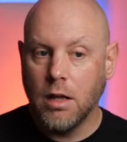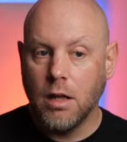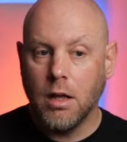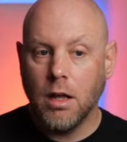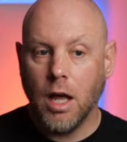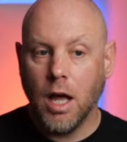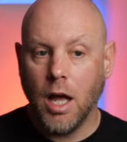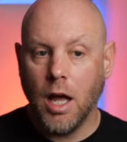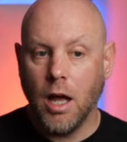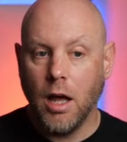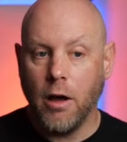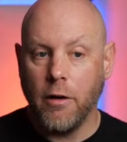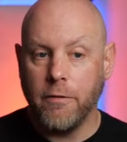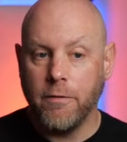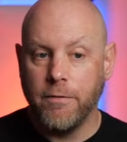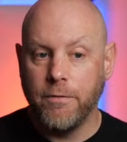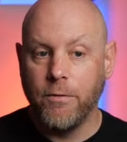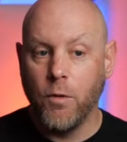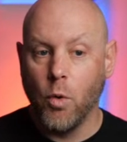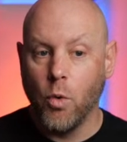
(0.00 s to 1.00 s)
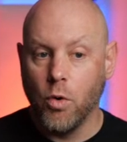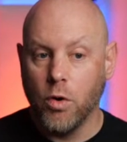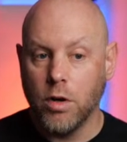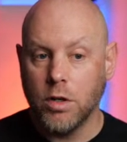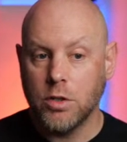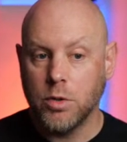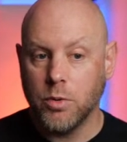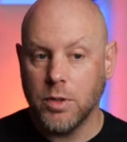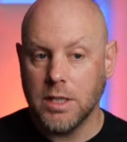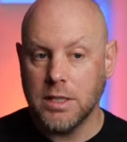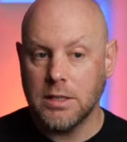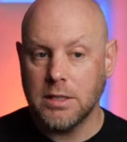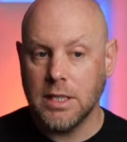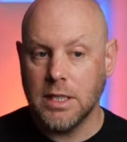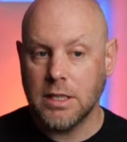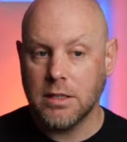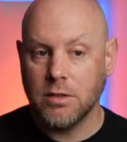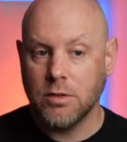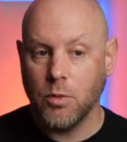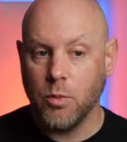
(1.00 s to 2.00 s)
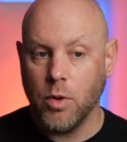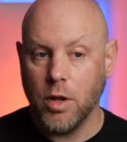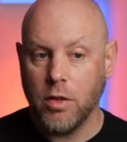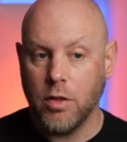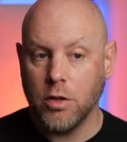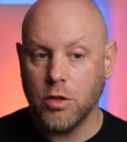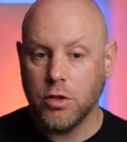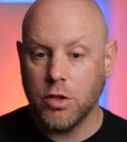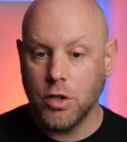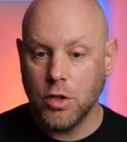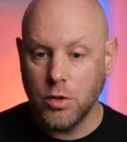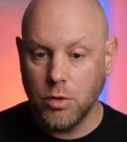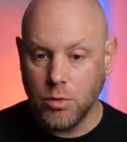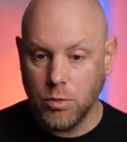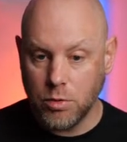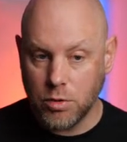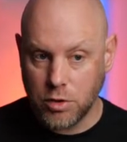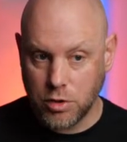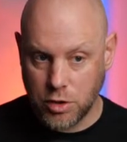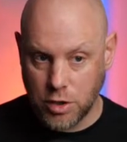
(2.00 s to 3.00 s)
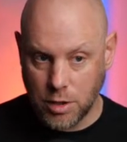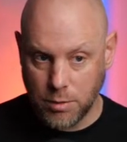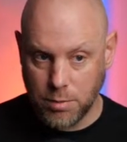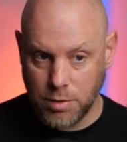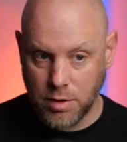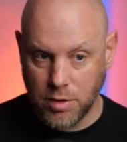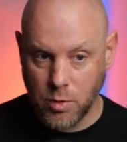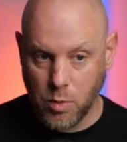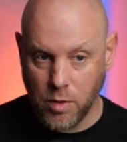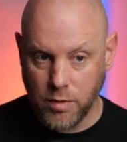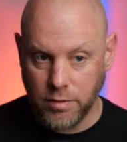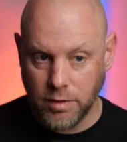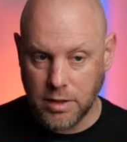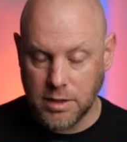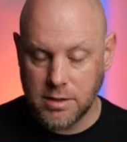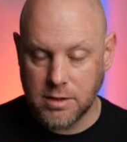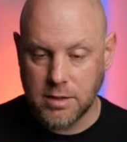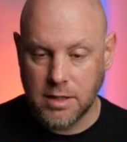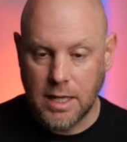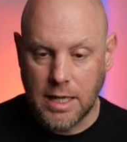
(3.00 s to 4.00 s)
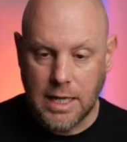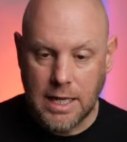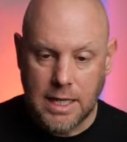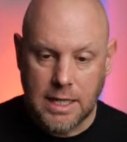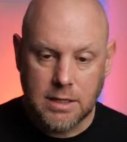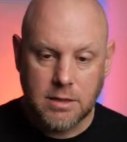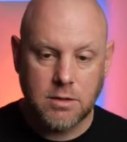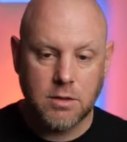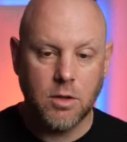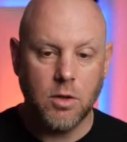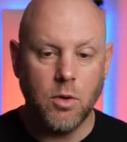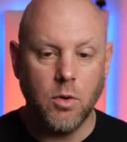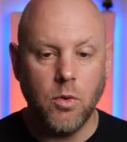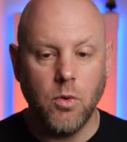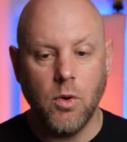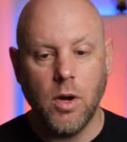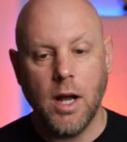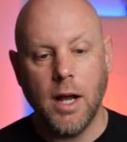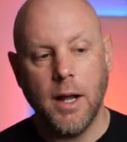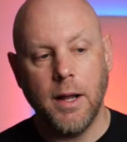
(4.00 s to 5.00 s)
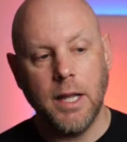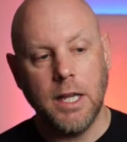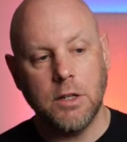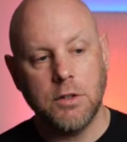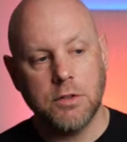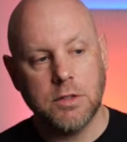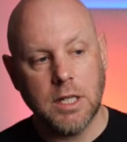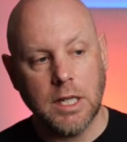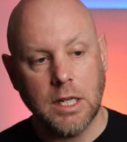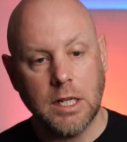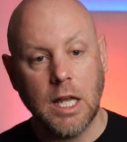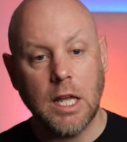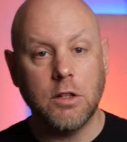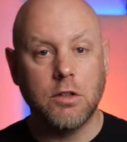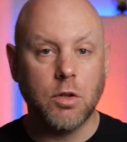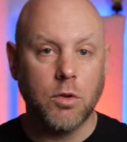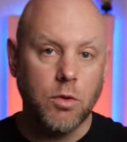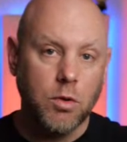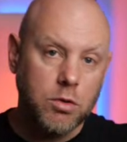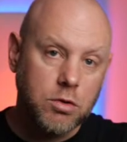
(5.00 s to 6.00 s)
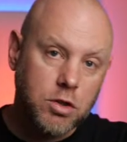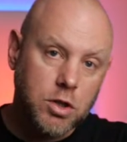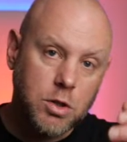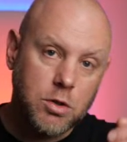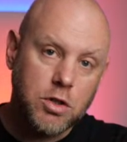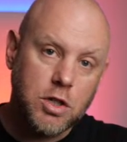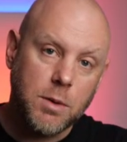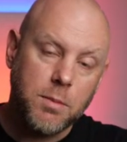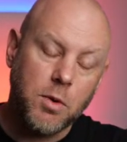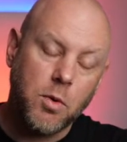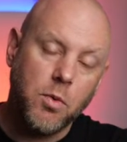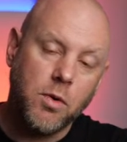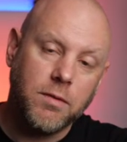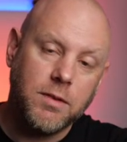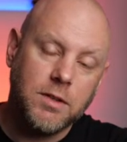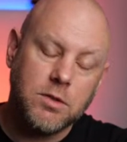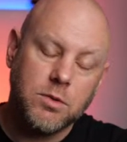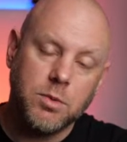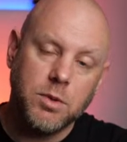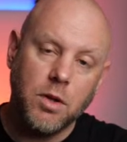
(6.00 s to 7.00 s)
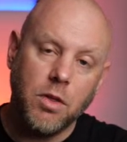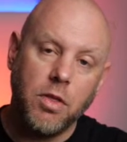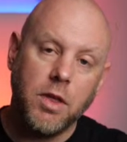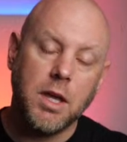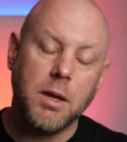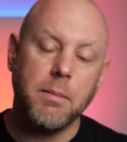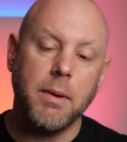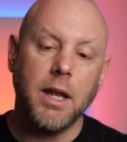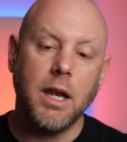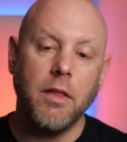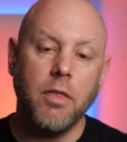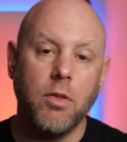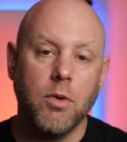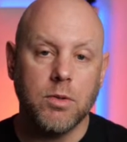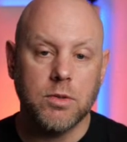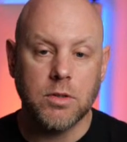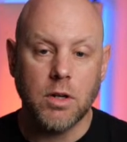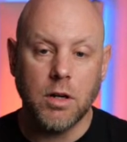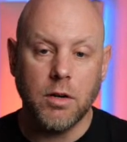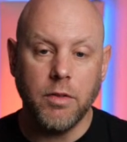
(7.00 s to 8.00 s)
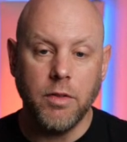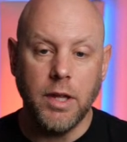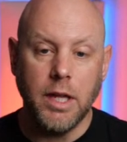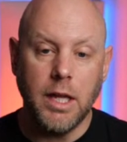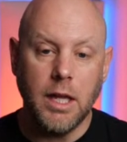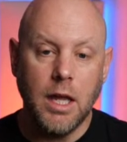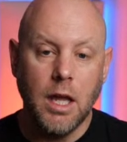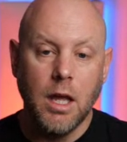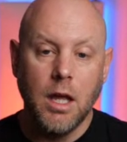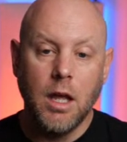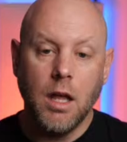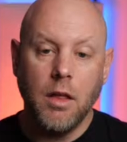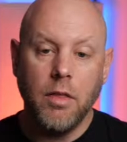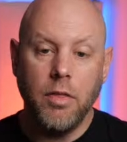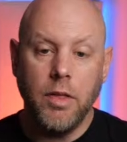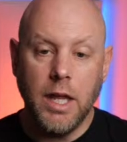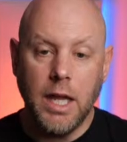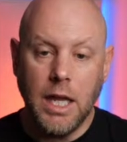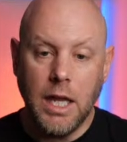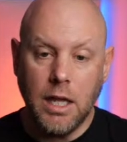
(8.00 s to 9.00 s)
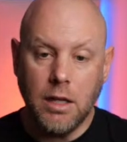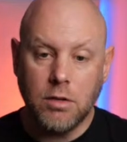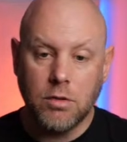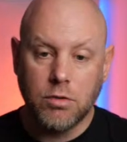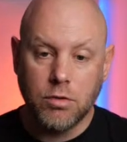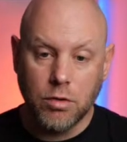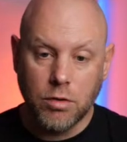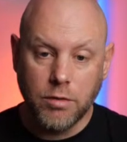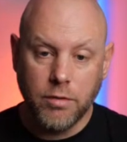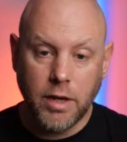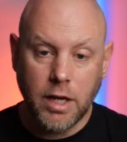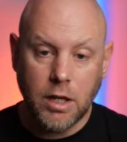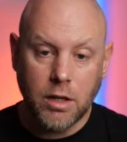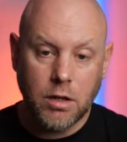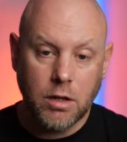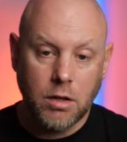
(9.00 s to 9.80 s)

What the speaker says: a 426 with 2 ship equivalents. So interesting. And so those 2 ship equivalents, when you think about it, those are the survey